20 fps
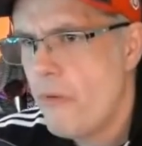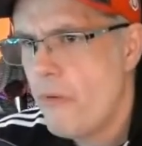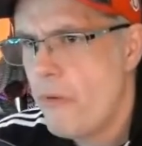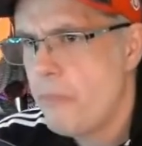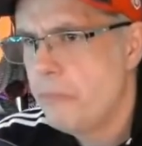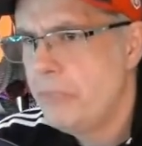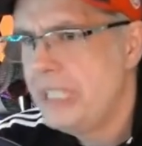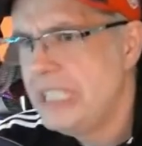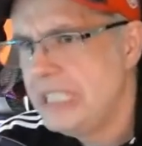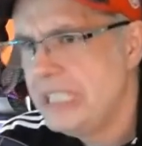
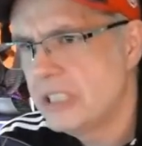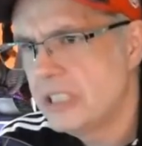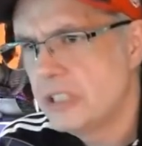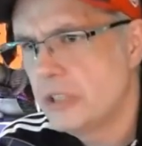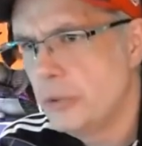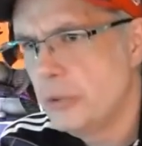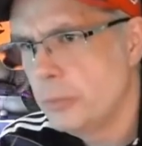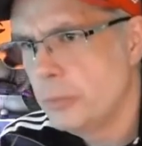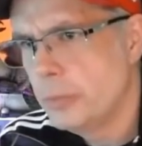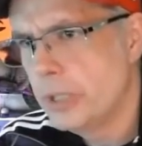means
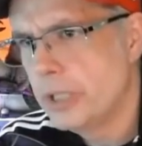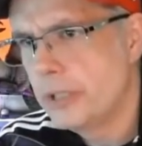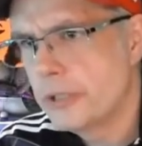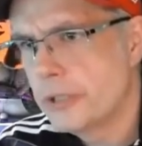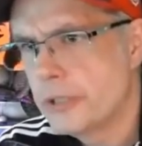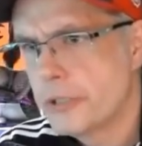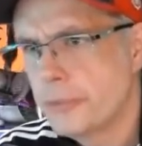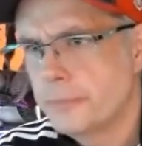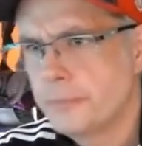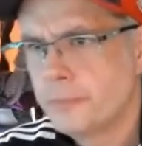too much.
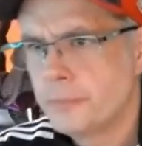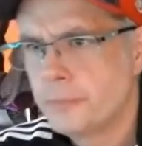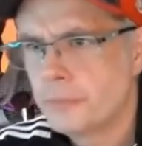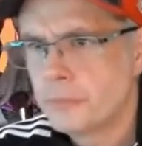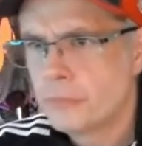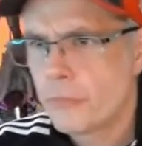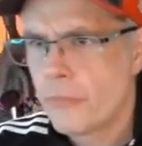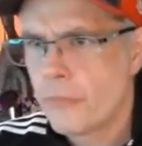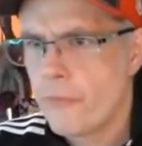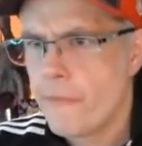
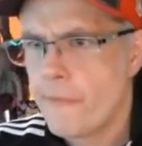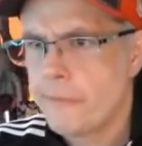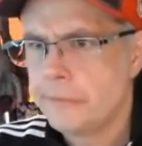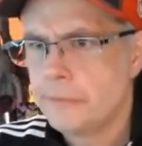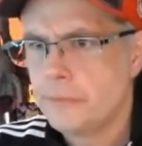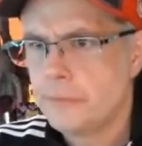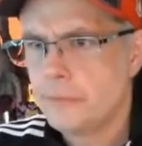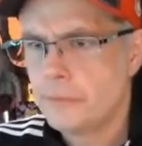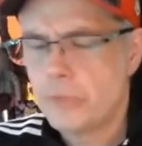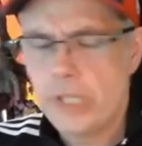
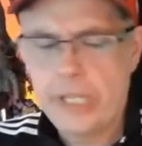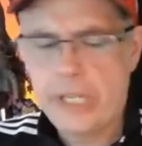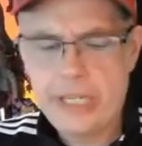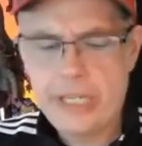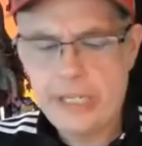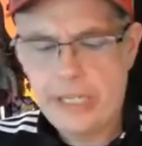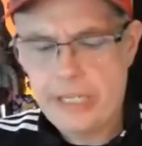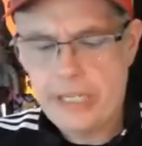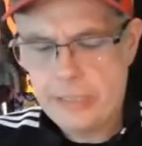To Bad